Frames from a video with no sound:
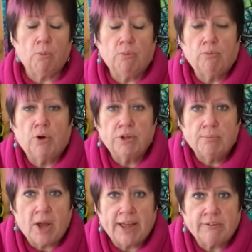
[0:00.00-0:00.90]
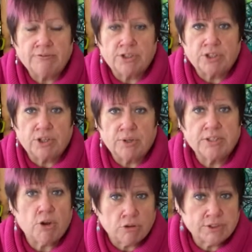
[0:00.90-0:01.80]
what you might have to do is
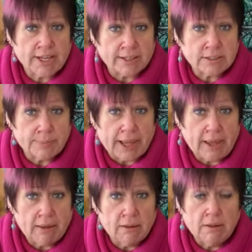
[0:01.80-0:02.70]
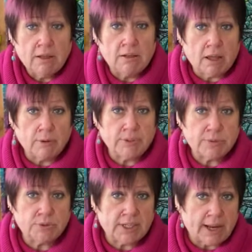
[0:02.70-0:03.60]
contact me, like we
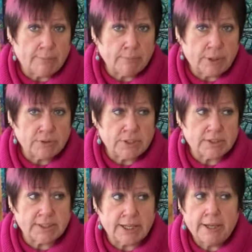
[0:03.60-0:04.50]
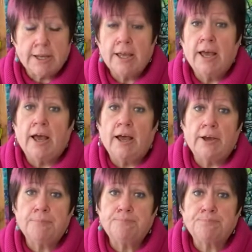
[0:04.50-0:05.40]
did with the lamppost the other day,
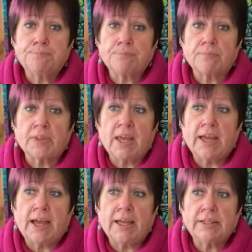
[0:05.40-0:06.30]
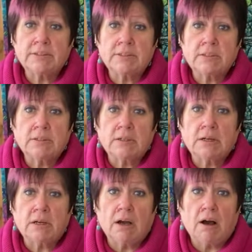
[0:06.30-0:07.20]
and
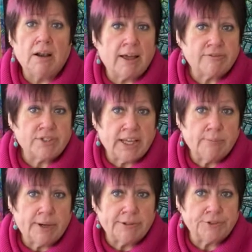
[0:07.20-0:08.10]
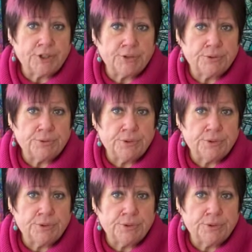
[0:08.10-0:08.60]
I'll have to email you